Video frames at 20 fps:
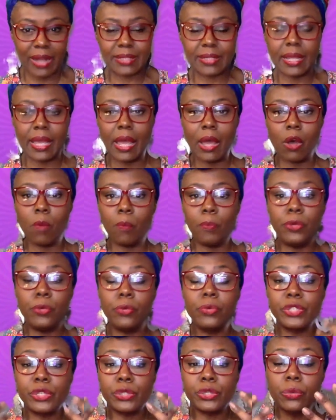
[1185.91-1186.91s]
To help you
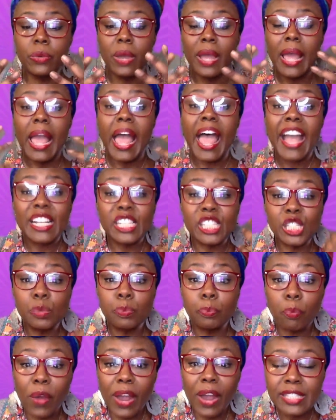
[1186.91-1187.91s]
to
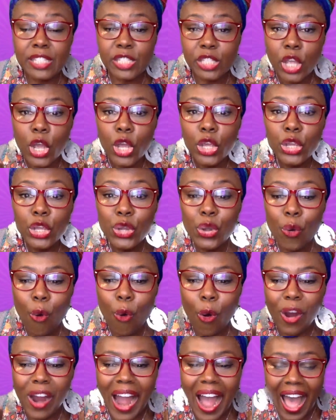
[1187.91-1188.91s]
express
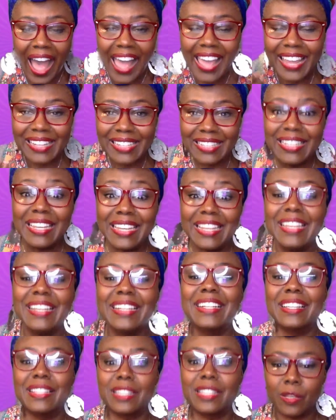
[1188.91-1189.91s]
your
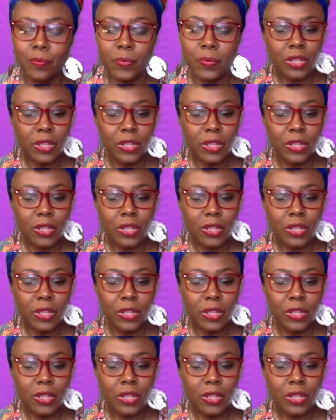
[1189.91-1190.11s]
ideas.